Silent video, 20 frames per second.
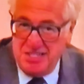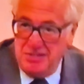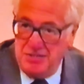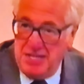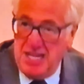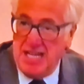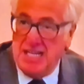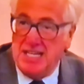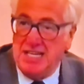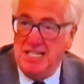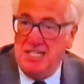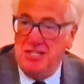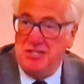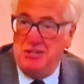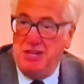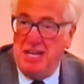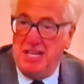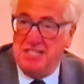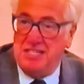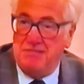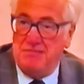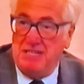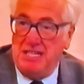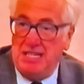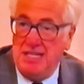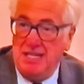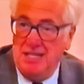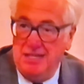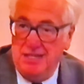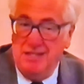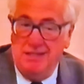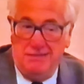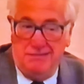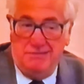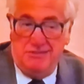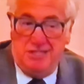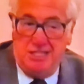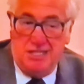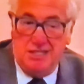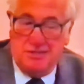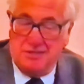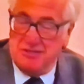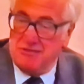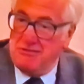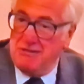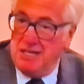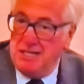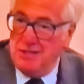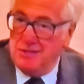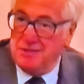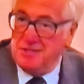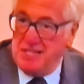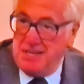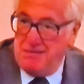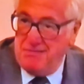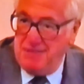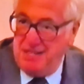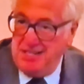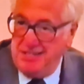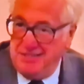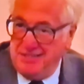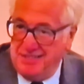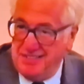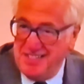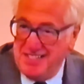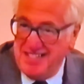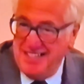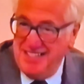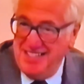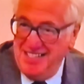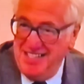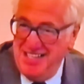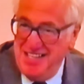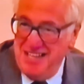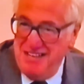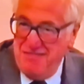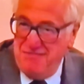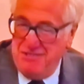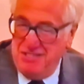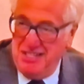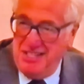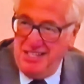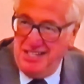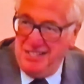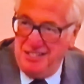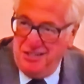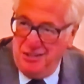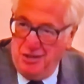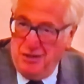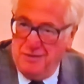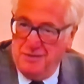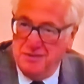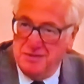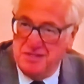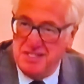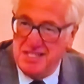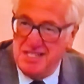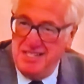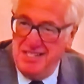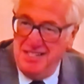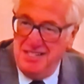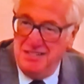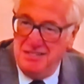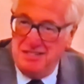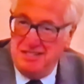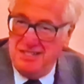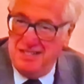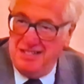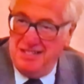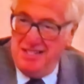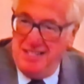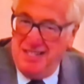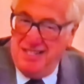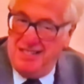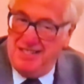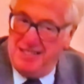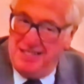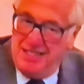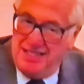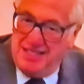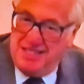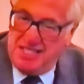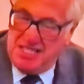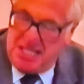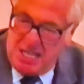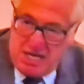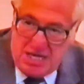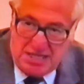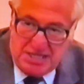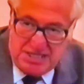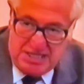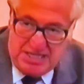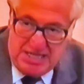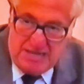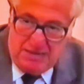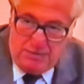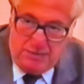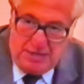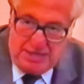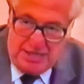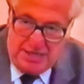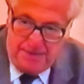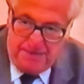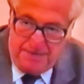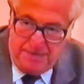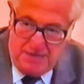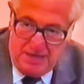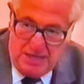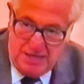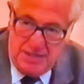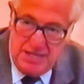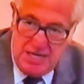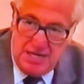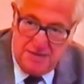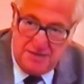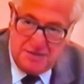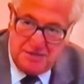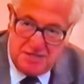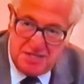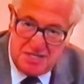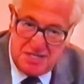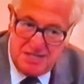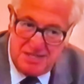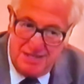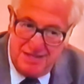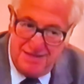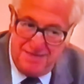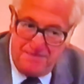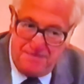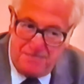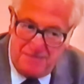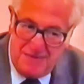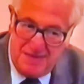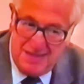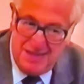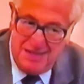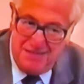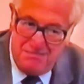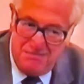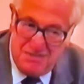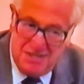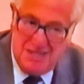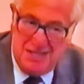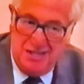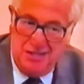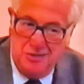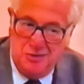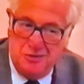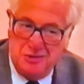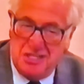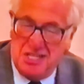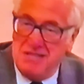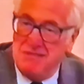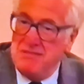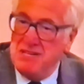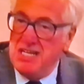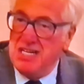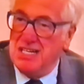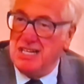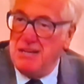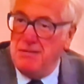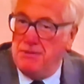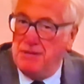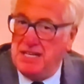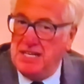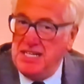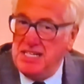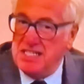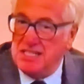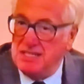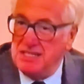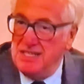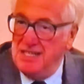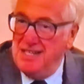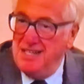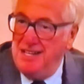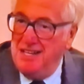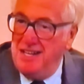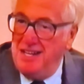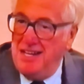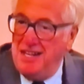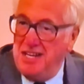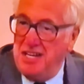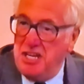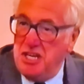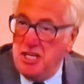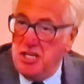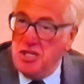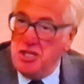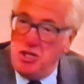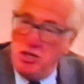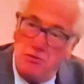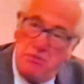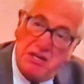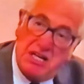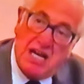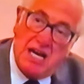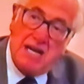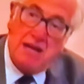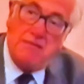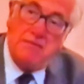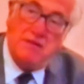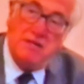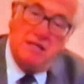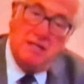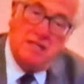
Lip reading: So in that case, you had to be Charles Gray or somebody else. But the novels started that way. And then, because by the laws of the marketplace, you became